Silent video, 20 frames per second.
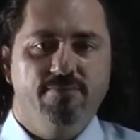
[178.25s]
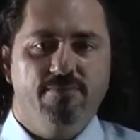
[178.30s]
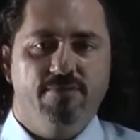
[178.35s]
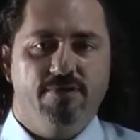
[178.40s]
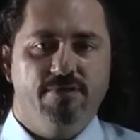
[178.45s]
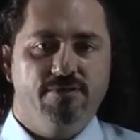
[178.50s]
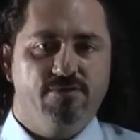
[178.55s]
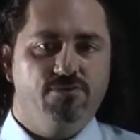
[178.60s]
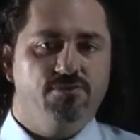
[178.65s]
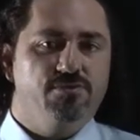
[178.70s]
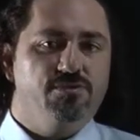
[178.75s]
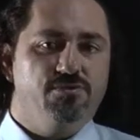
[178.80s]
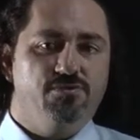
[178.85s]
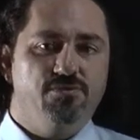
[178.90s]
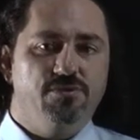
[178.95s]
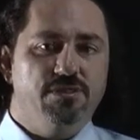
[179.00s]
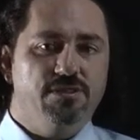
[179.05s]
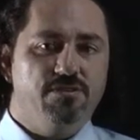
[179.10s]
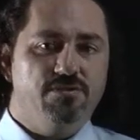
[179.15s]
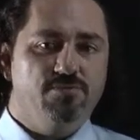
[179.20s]
right, students
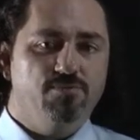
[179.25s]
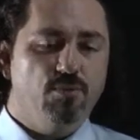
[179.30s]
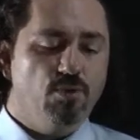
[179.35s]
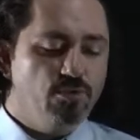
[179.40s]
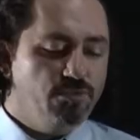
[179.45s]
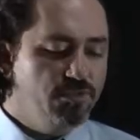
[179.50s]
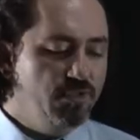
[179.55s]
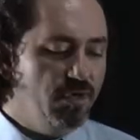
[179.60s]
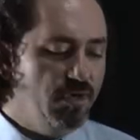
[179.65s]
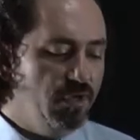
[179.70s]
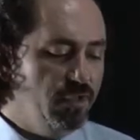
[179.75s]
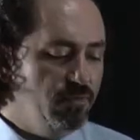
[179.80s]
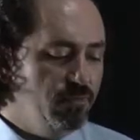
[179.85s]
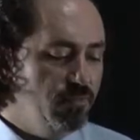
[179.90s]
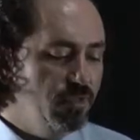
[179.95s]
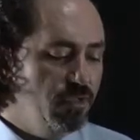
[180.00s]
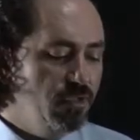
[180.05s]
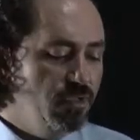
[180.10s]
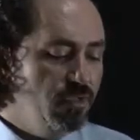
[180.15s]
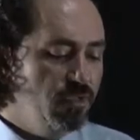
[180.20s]
who need more time,
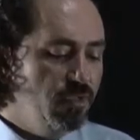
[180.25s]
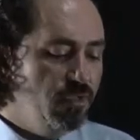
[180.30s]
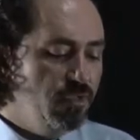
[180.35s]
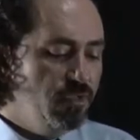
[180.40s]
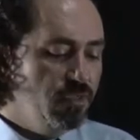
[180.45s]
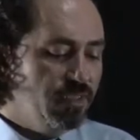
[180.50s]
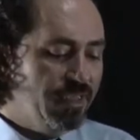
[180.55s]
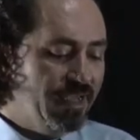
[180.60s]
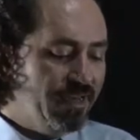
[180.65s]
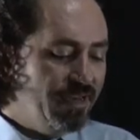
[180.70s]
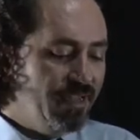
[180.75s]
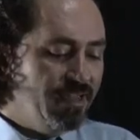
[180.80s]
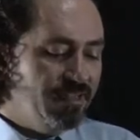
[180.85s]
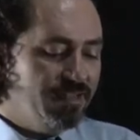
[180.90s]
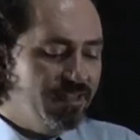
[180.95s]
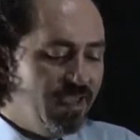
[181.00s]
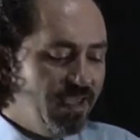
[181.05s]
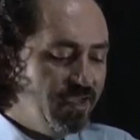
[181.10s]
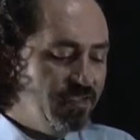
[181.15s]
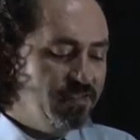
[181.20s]
cannot
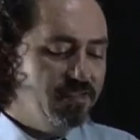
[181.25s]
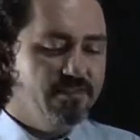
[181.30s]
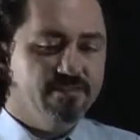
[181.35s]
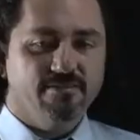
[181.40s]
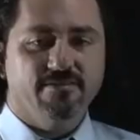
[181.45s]
take their